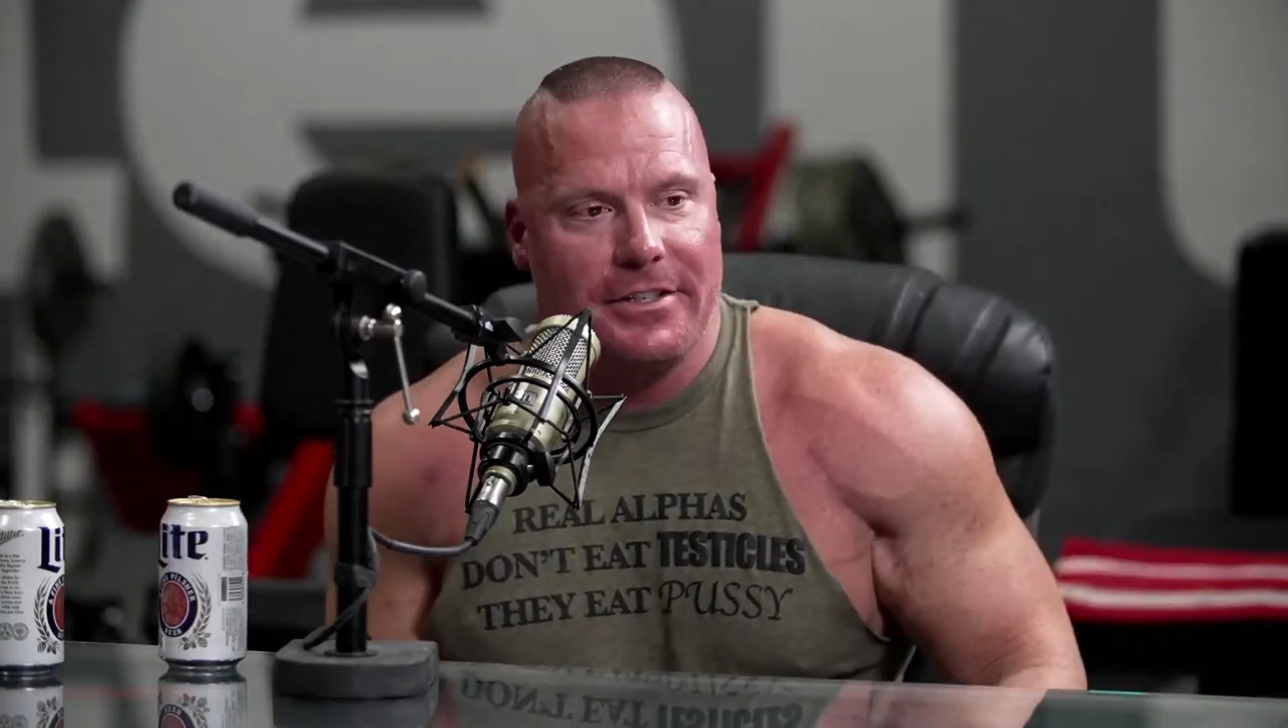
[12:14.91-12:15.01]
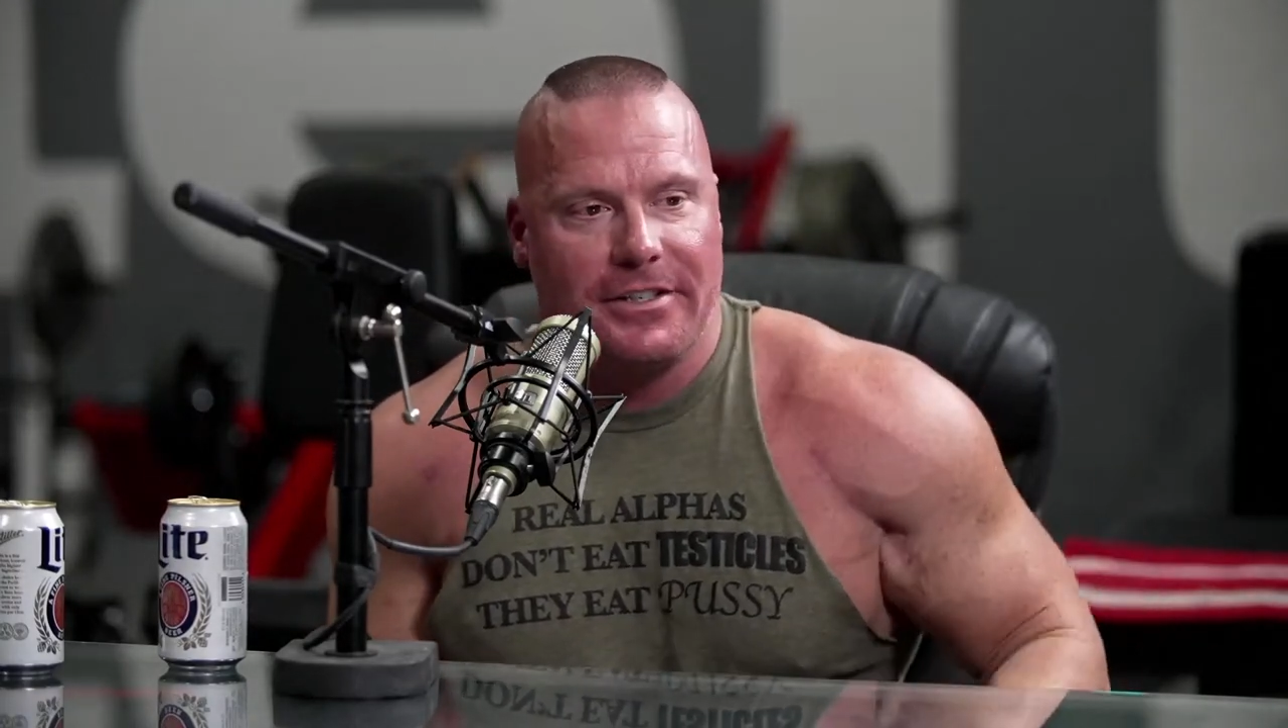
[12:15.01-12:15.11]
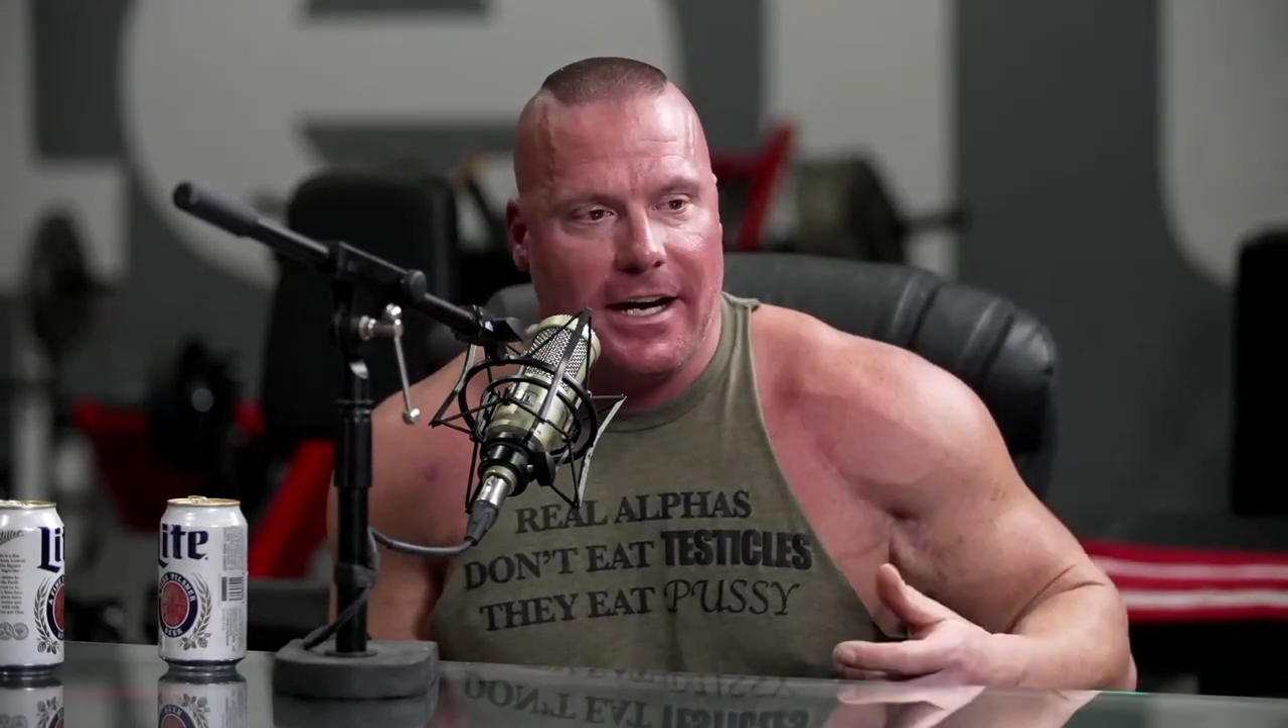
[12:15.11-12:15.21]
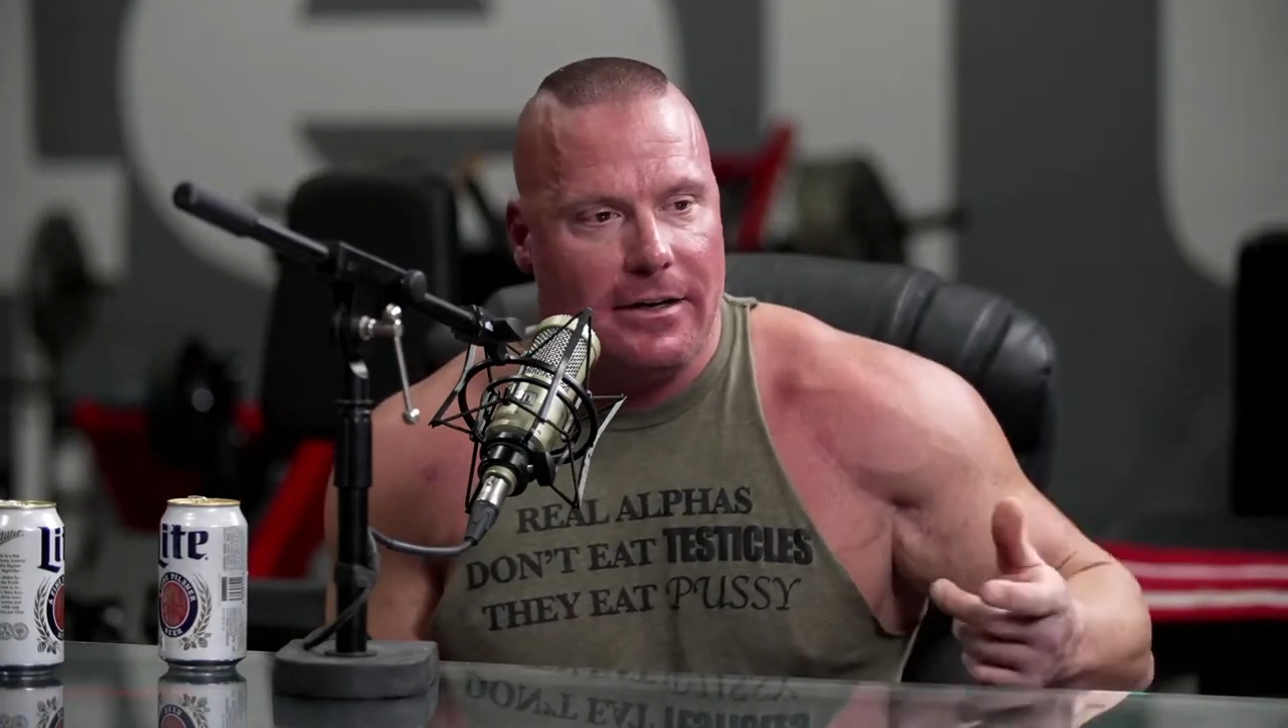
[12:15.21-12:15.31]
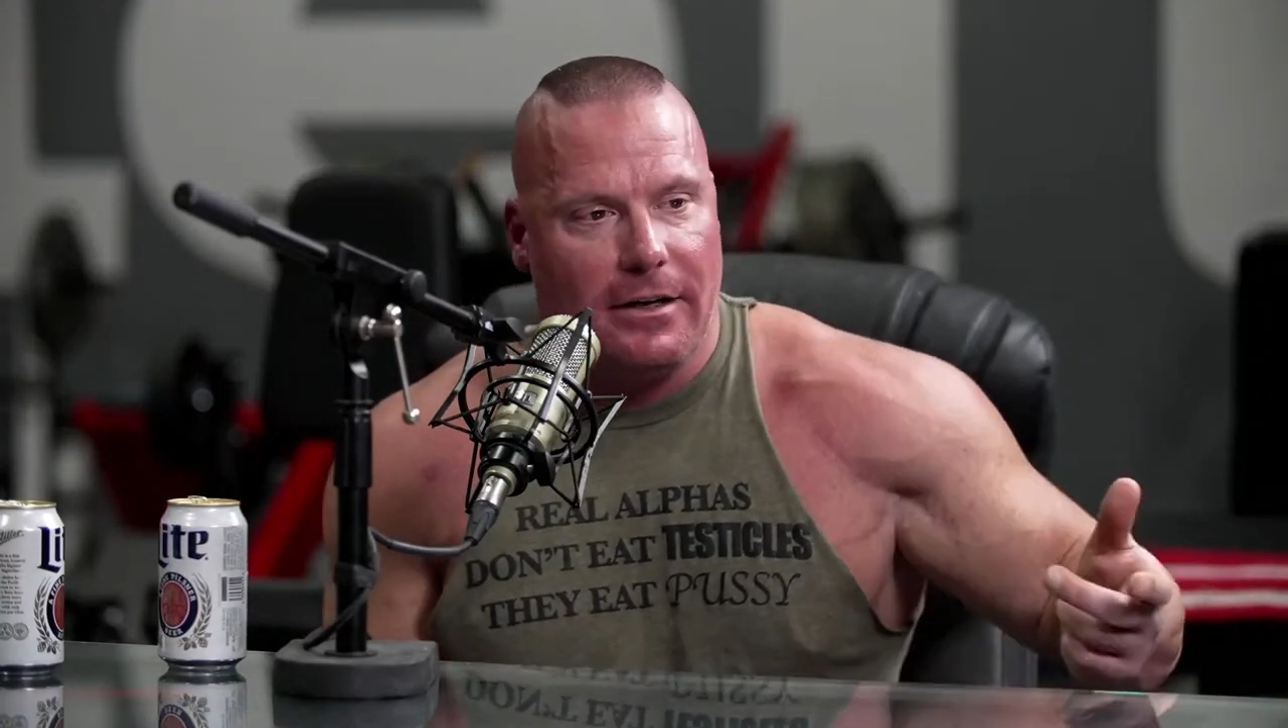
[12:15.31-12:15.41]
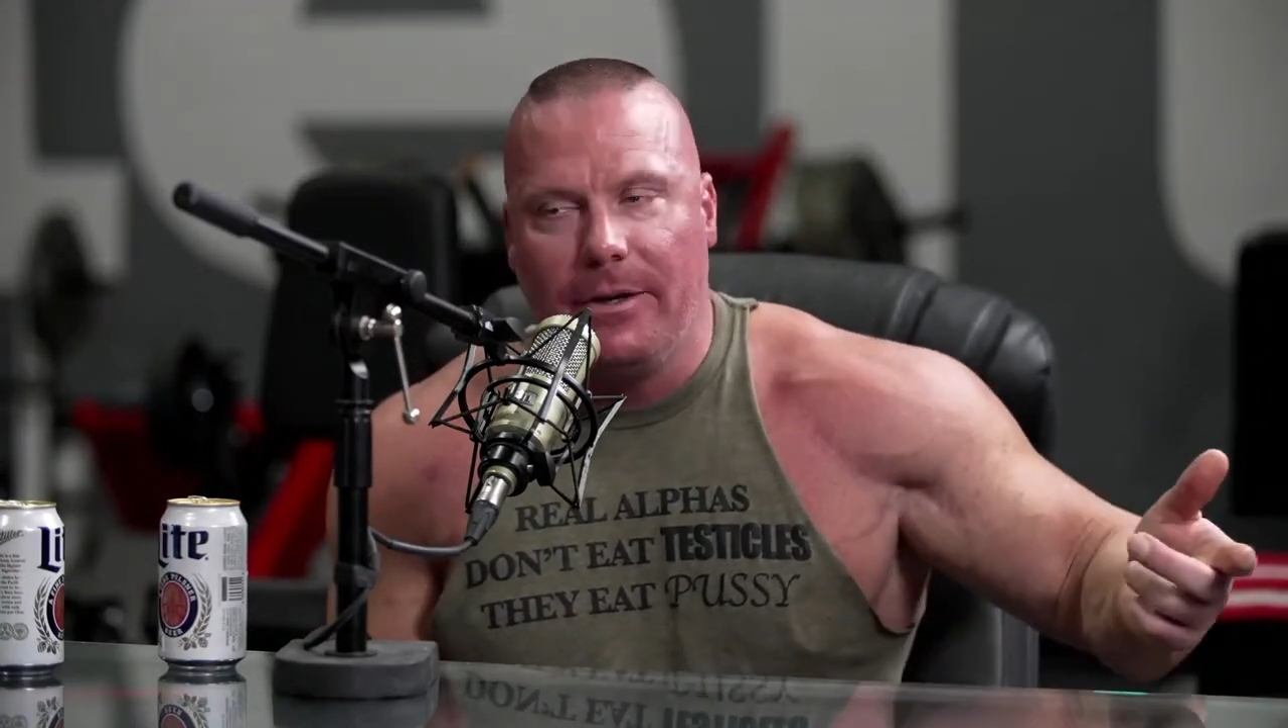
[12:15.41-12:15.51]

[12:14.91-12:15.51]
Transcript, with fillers: This got a